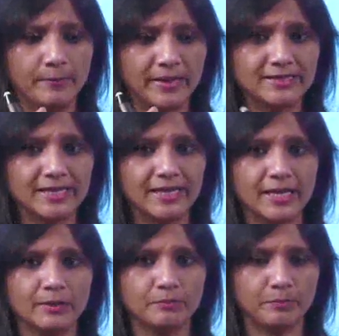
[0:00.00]

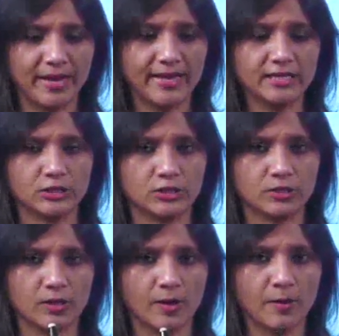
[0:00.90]
maintaining pace,
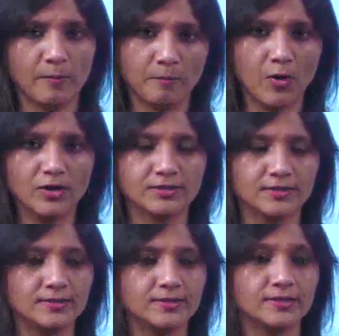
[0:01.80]

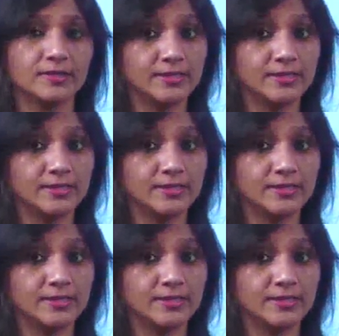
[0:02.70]
pauses,